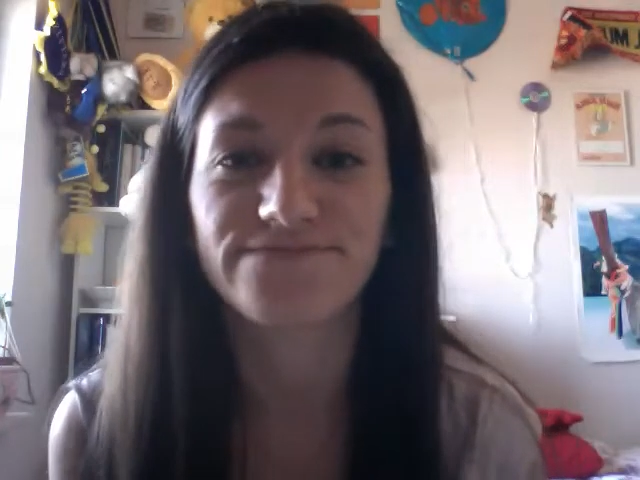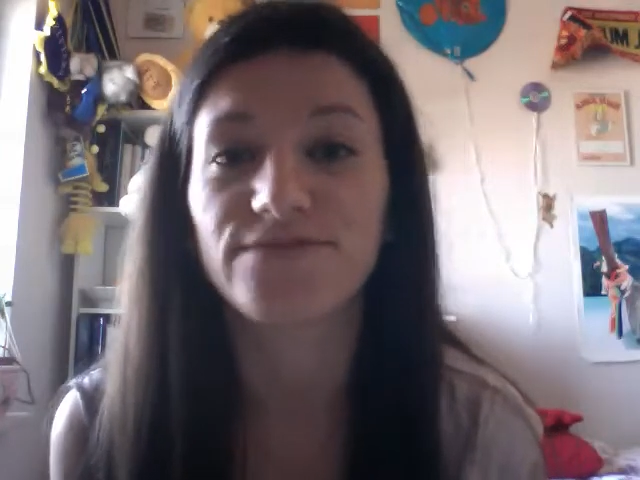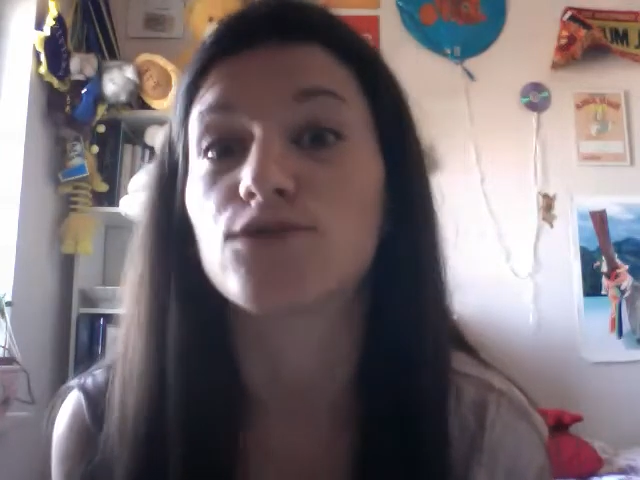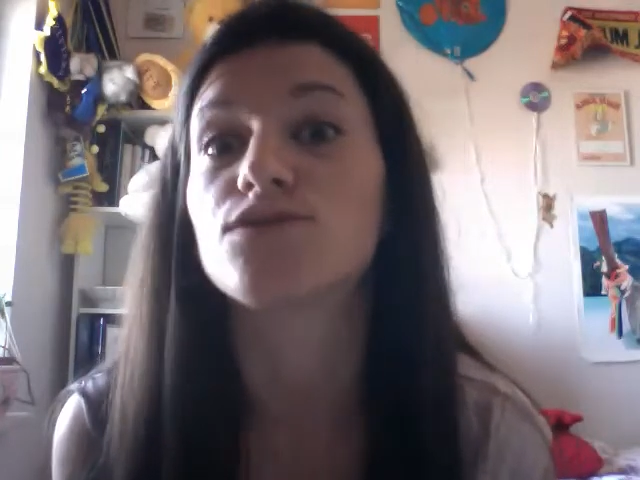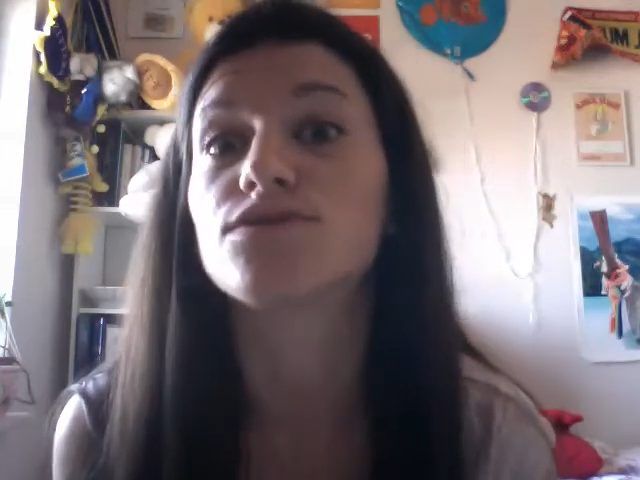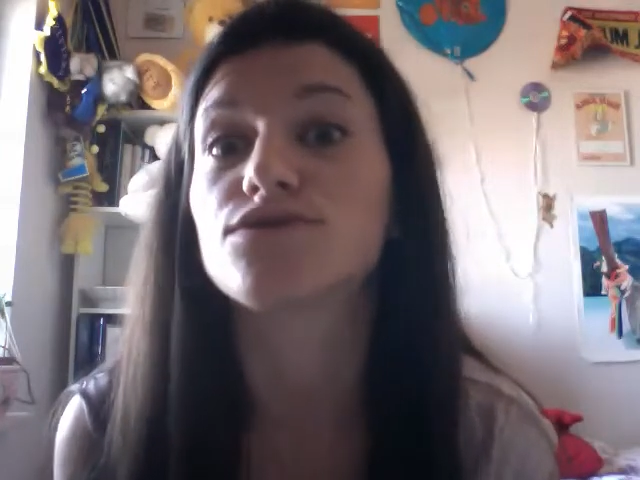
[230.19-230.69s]

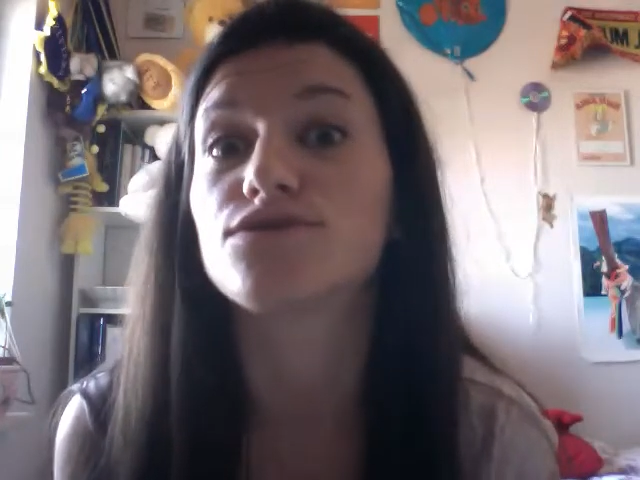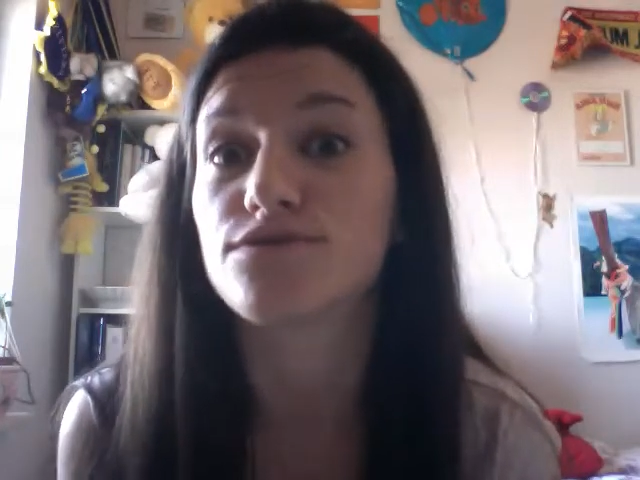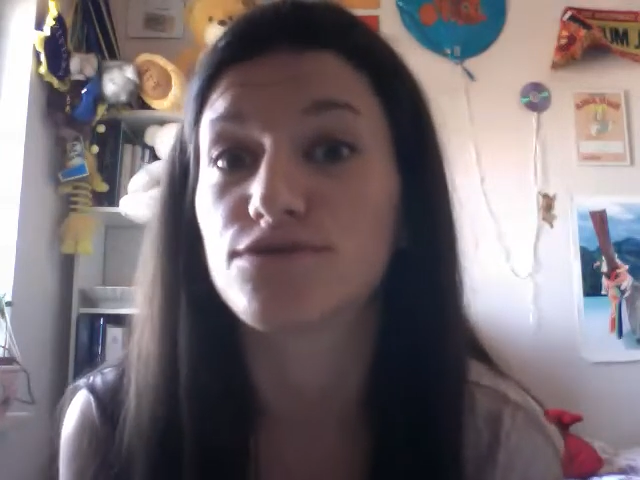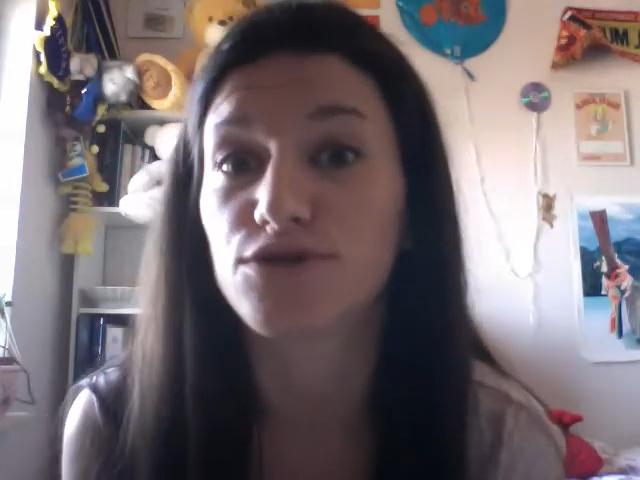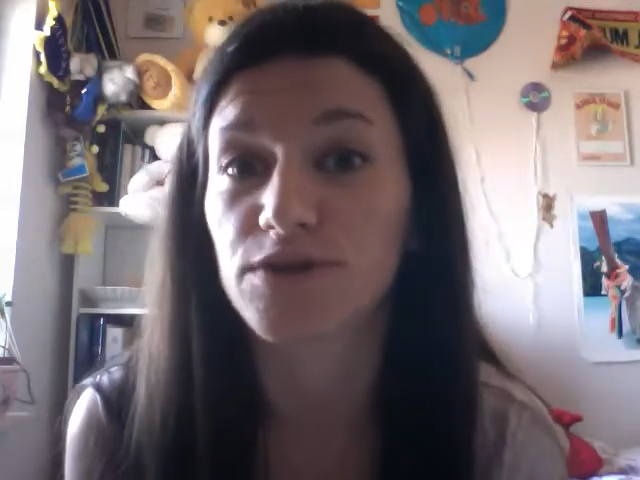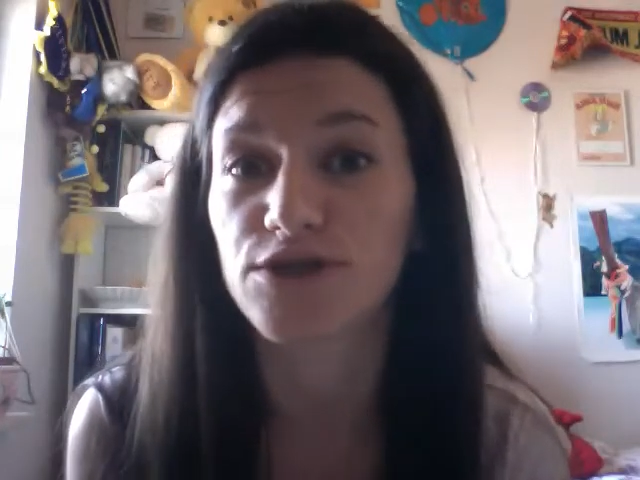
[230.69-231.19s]
Don't
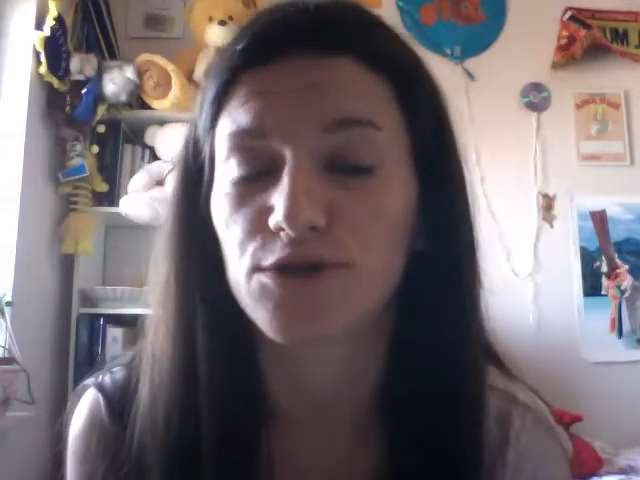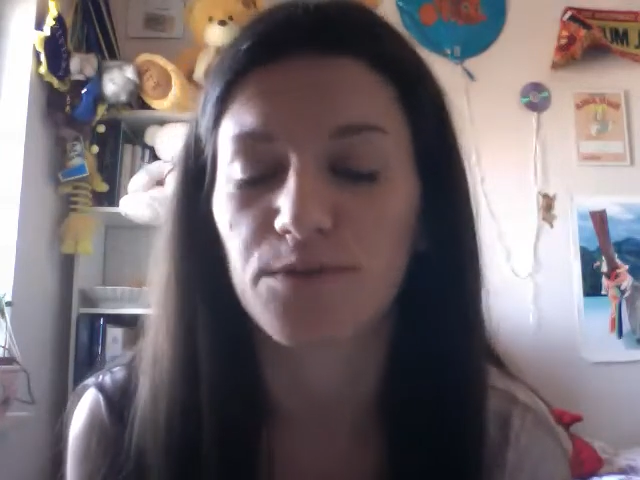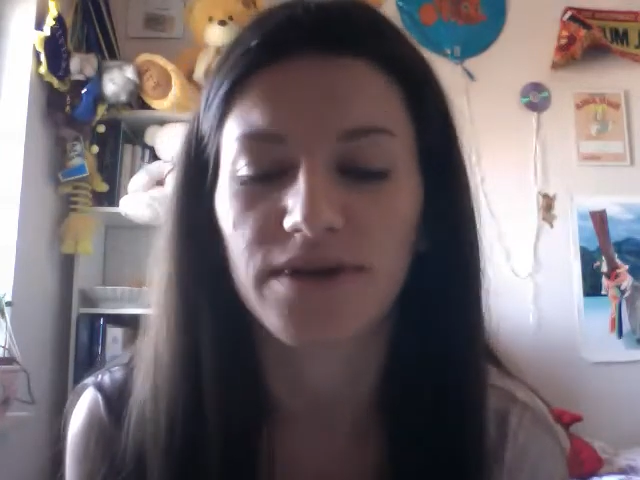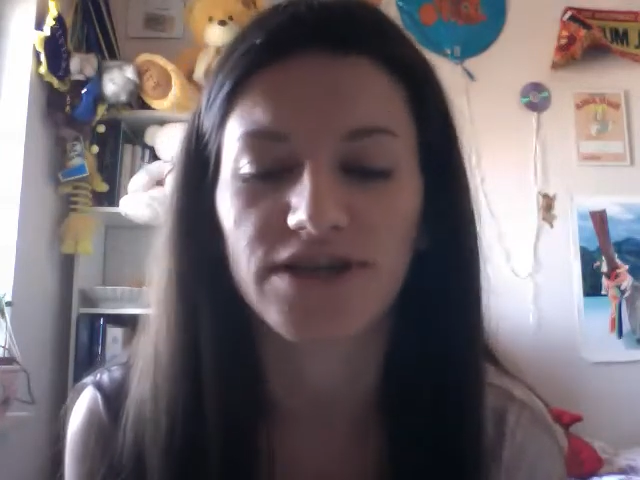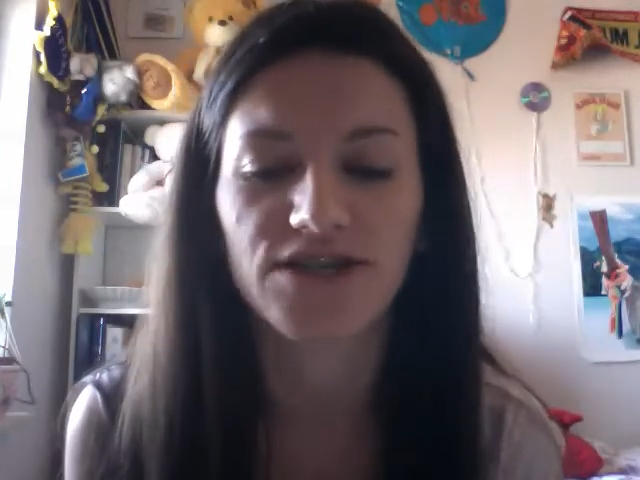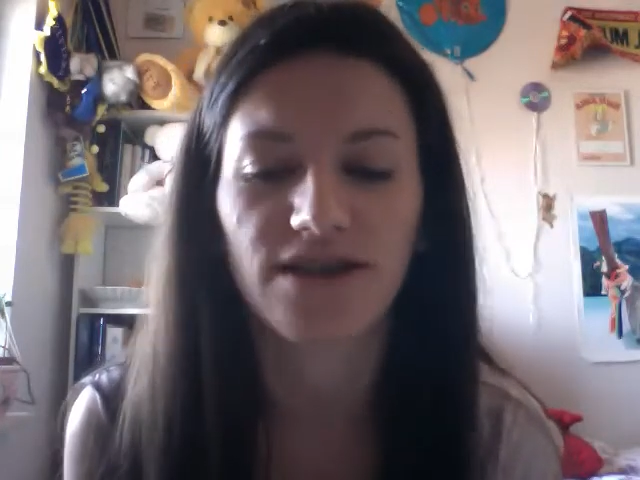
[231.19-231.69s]
do too
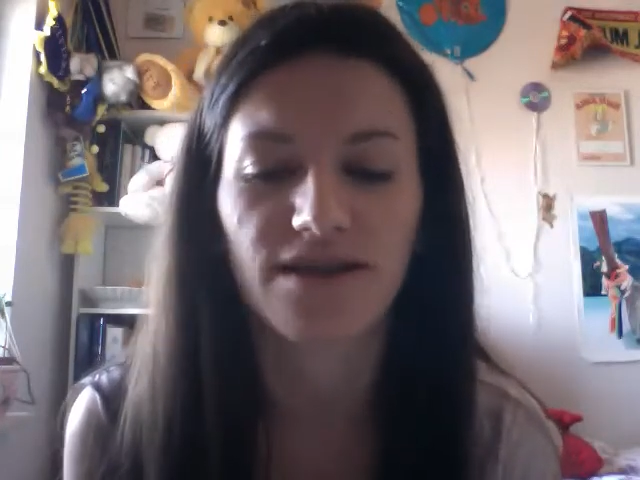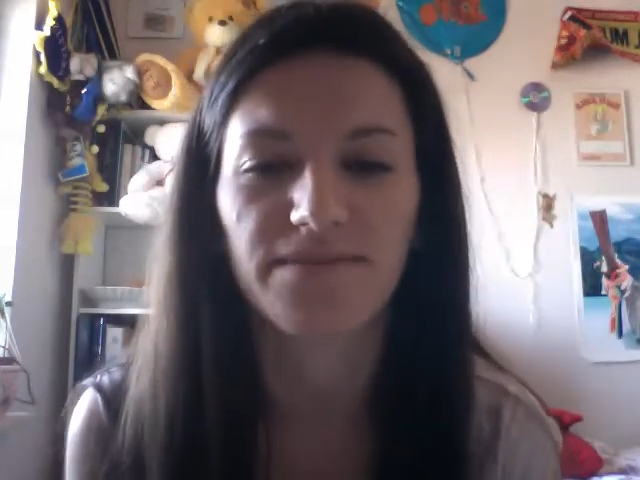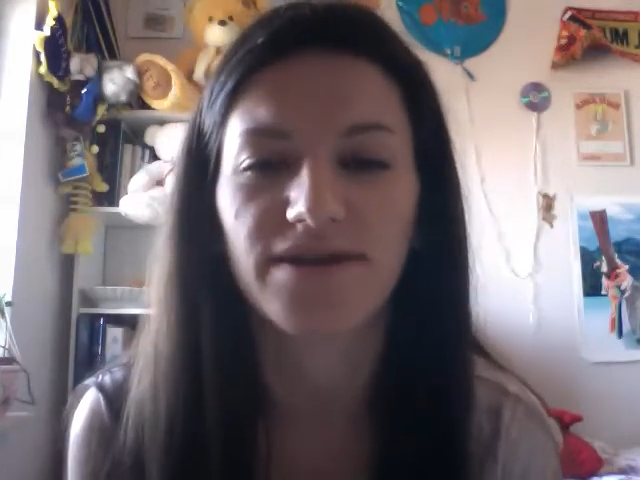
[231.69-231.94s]
much then,